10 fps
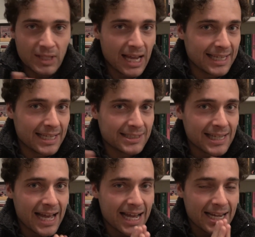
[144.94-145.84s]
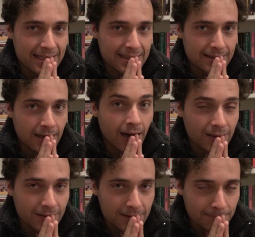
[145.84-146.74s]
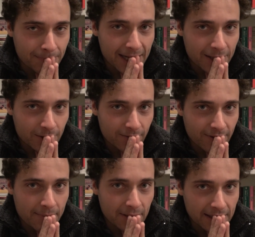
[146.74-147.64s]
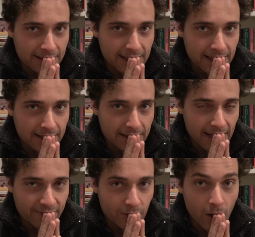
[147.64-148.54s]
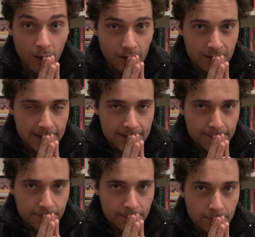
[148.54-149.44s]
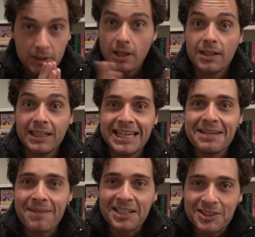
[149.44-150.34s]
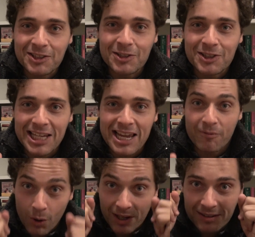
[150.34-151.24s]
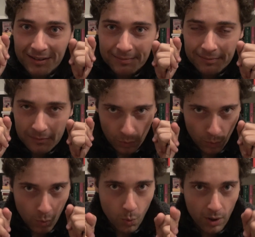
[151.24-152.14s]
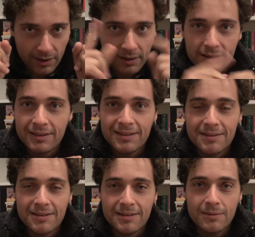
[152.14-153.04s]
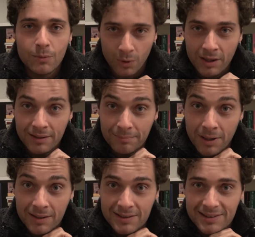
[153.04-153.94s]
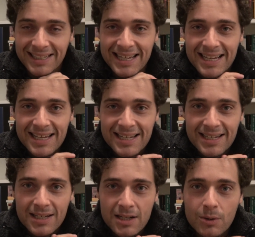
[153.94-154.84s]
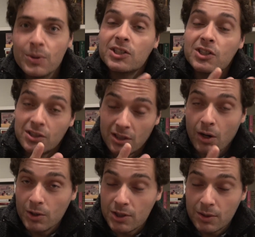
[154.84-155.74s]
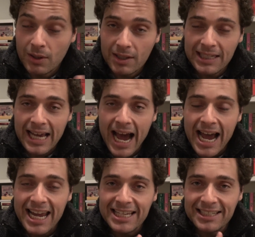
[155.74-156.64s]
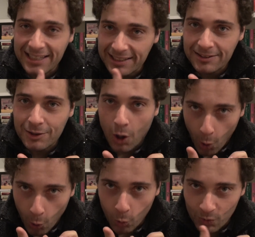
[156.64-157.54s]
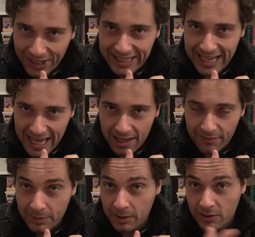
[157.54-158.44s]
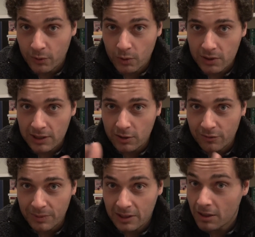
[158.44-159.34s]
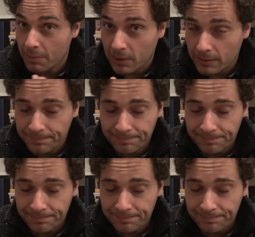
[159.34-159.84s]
I guess I can't buy your Fabuland then, after all. But luckily he managed to save one box, which also luckily I didn't already have, because of course it could have been a double.